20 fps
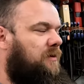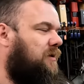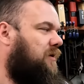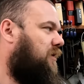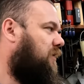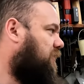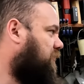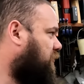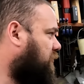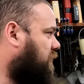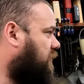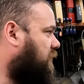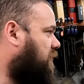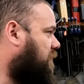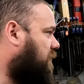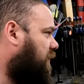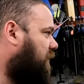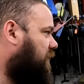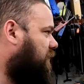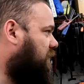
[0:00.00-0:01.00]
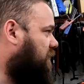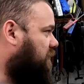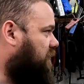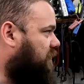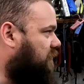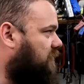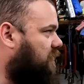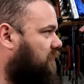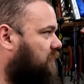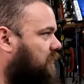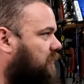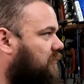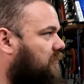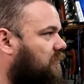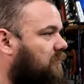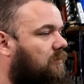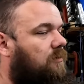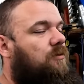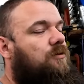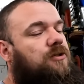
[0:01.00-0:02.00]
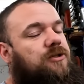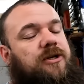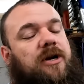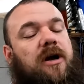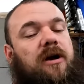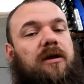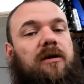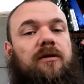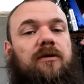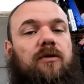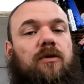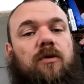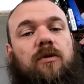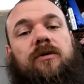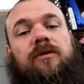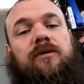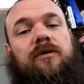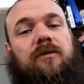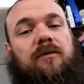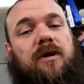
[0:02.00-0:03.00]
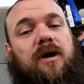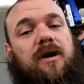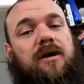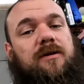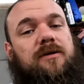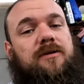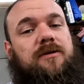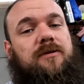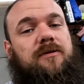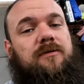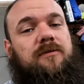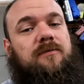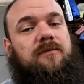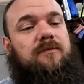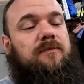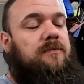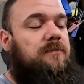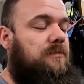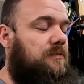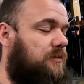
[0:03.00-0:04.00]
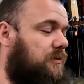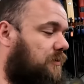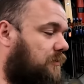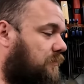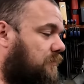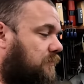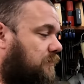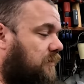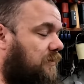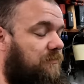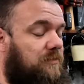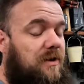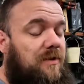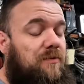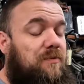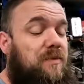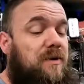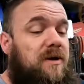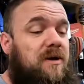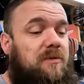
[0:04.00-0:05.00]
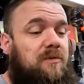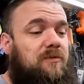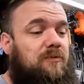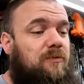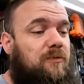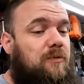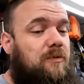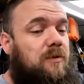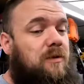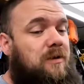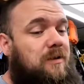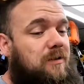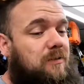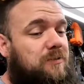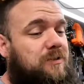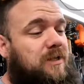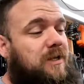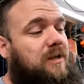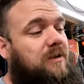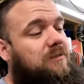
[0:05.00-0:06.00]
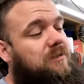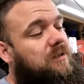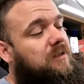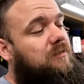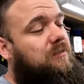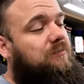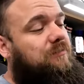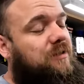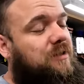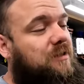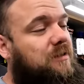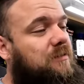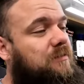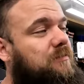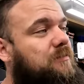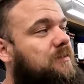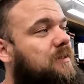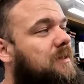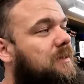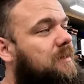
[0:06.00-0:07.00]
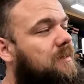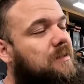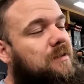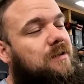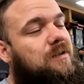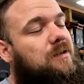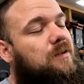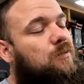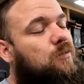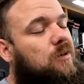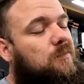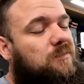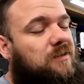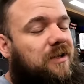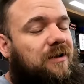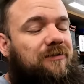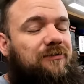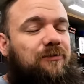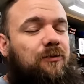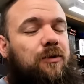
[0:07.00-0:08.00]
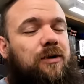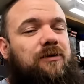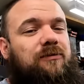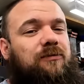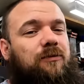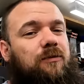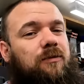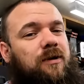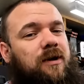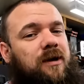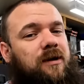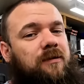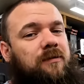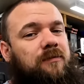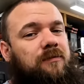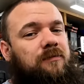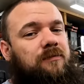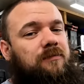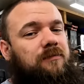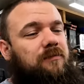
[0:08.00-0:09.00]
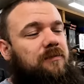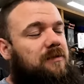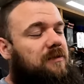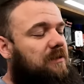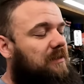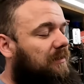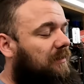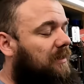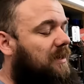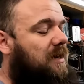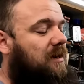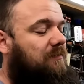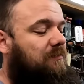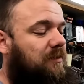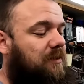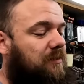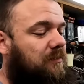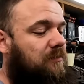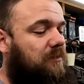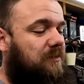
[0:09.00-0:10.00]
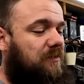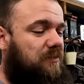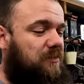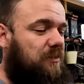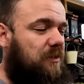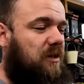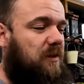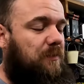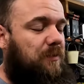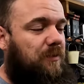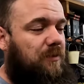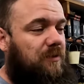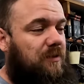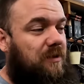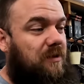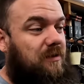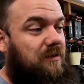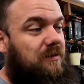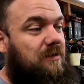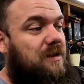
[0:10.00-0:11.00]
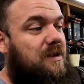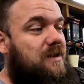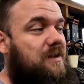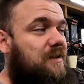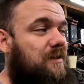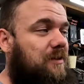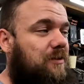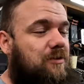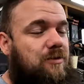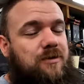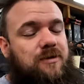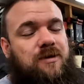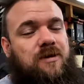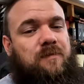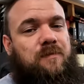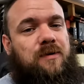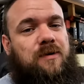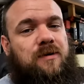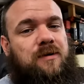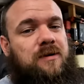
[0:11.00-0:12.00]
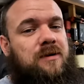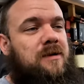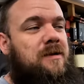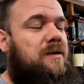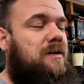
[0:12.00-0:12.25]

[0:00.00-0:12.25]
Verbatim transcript: and then get straight away because there's something shiny in the corner of the garage. So if you've never been here before, go check out the other videos. We're up to like 44 now. It's a lot of videos, and there's a couple in there that aren't numbered.